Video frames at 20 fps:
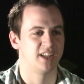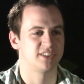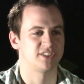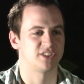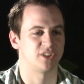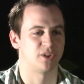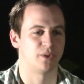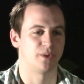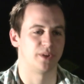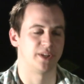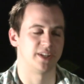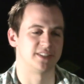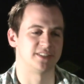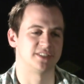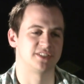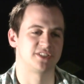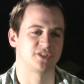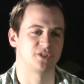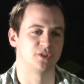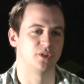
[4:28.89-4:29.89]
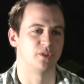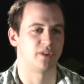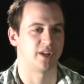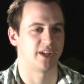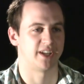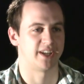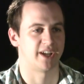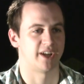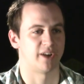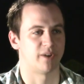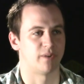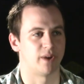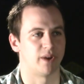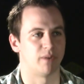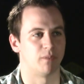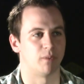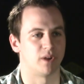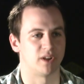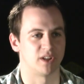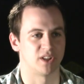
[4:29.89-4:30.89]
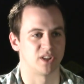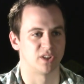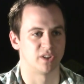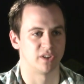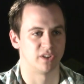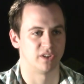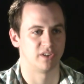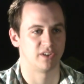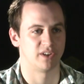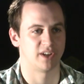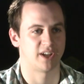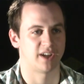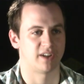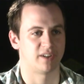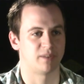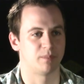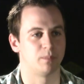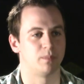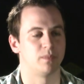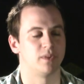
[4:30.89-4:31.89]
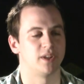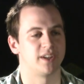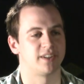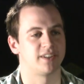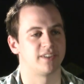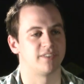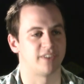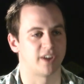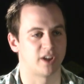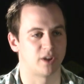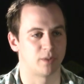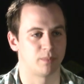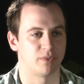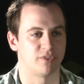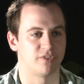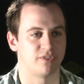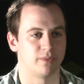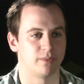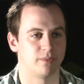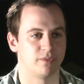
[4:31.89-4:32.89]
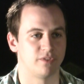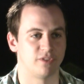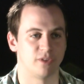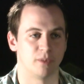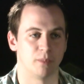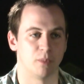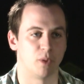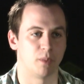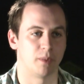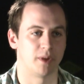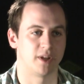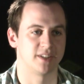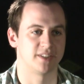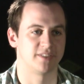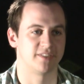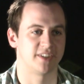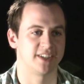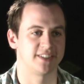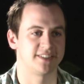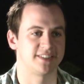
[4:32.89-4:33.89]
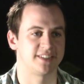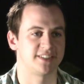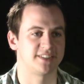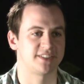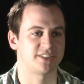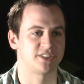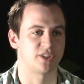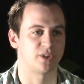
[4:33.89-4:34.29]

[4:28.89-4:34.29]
So in school right now, I want to learn how to like develop for mobile devices.